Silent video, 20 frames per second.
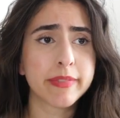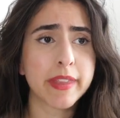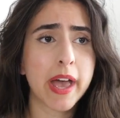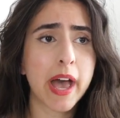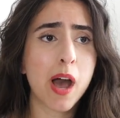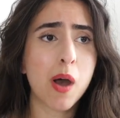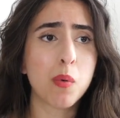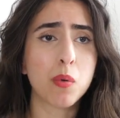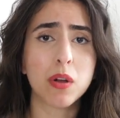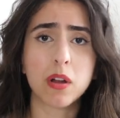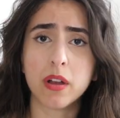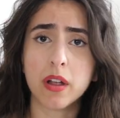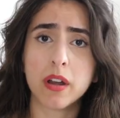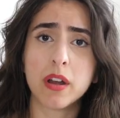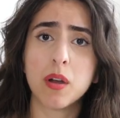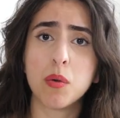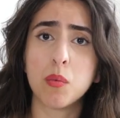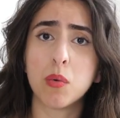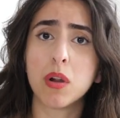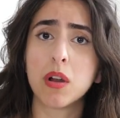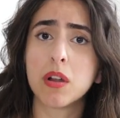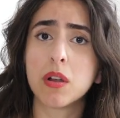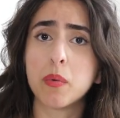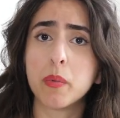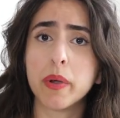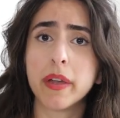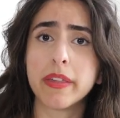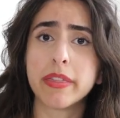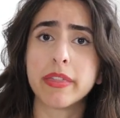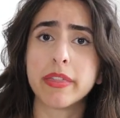how we're gonna work
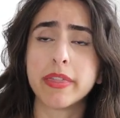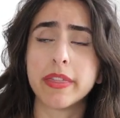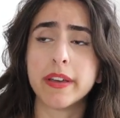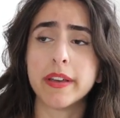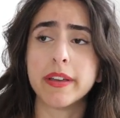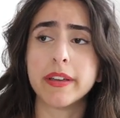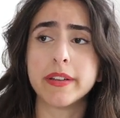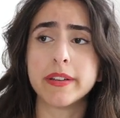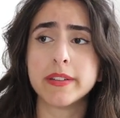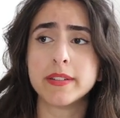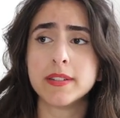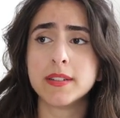with the